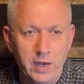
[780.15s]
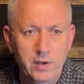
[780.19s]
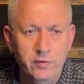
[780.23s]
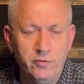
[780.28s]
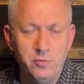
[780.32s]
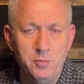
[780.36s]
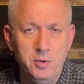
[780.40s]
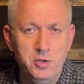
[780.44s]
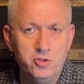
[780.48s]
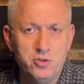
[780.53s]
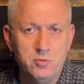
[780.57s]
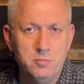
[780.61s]

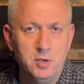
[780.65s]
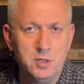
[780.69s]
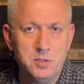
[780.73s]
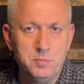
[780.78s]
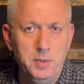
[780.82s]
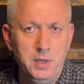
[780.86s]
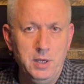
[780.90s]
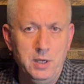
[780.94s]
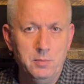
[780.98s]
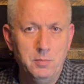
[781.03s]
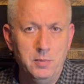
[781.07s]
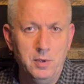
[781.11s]
information must
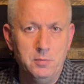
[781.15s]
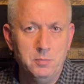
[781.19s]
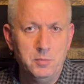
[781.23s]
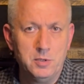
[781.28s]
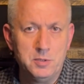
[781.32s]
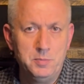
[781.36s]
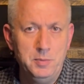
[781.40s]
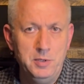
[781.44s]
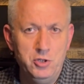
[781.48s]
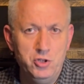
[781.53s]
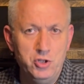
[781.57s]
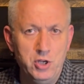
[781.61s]

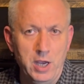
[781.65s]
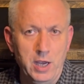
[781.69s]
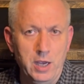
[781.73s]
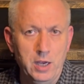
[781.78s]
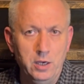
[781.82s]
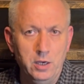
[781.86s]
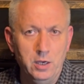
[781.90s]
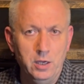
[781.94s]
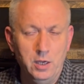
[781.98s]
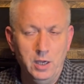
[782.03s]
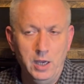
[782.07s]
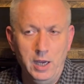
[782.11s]
be
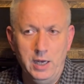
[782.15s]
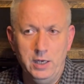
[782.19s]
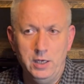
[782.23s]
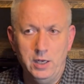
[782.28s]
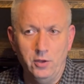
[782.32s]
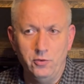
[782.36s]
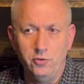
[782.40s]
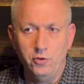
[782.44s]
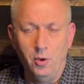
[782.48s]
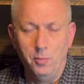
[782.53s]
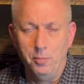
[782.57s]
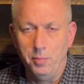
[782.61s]
shared. It
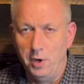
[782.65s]
does not